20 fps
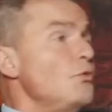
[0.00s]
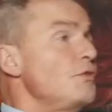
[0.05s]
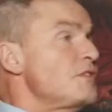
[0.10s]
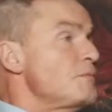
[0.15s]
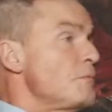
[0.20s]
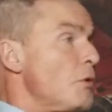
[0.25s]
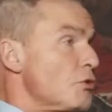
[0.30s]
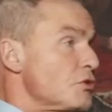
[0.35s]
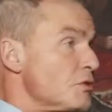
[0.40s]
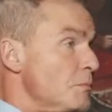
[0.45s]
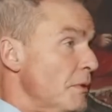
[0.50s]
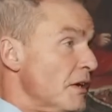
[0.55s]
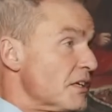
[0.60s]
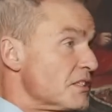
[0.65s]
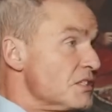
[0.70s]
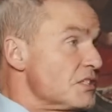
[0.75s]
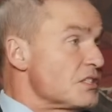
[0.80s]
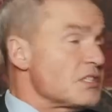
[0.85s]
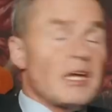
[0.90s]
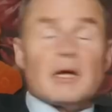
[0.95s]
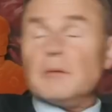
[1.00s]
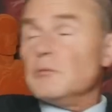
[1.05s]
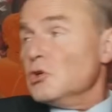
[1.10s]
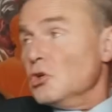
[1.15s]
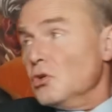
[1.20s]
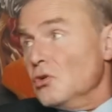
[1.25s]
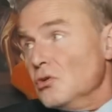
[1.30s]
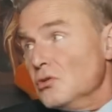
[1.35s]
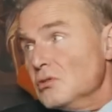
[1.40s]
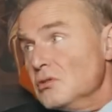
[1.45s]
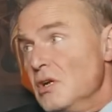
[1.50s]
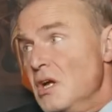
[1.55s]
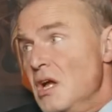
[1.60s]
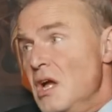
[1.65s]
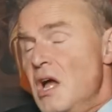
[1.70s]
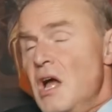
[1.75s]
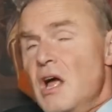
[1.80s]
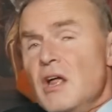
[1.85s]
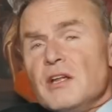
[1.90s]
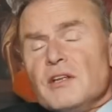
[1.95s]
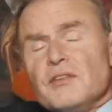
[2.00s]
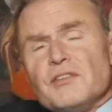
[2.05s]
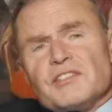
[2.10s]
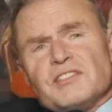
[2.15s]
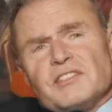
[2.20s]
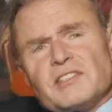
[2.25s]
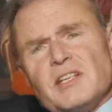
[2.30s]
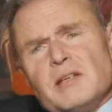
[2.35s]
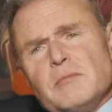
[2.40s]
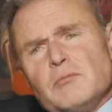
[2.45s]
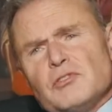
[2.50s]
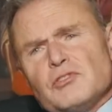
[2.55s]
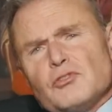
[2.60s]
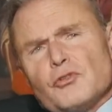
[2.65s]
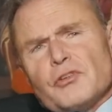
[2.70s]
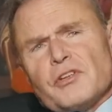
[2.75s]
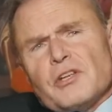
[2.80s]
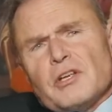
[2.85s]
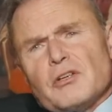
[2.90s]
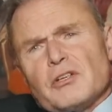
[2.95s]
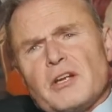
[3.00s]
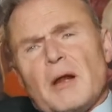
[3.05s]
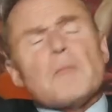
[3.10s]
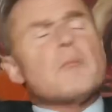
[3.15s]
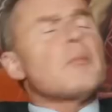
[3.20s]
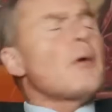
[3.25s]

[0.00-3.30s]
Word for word: these multiplexes came along. Mm-hmm. The same sort of thing could happen,